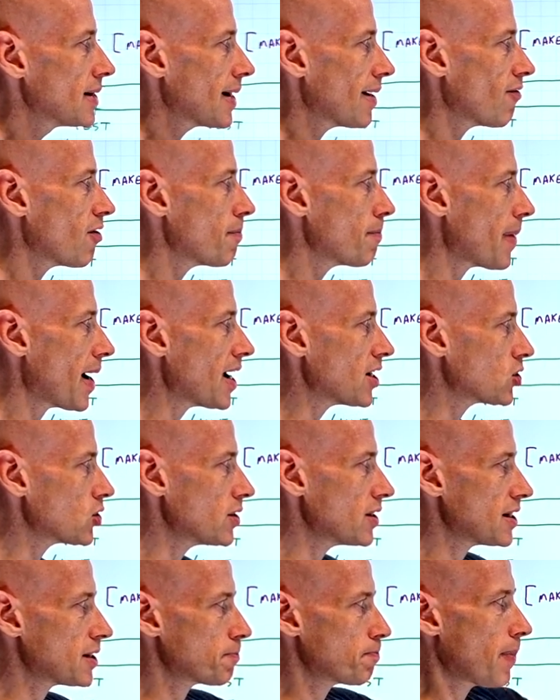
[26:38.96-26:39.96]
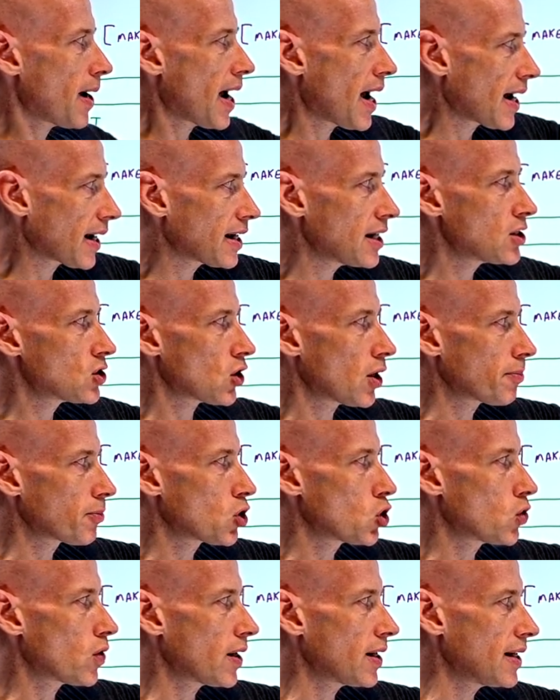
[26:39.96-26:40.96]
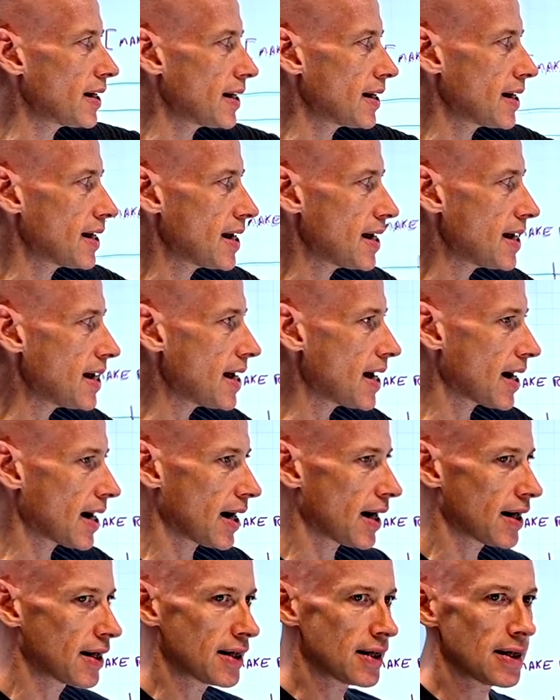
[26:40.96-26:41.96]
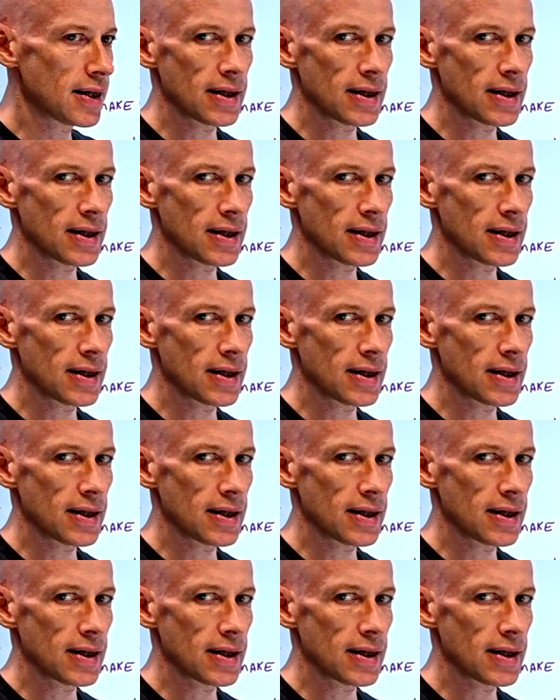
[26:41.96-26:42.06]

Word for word: Now imagine this package I'm creating here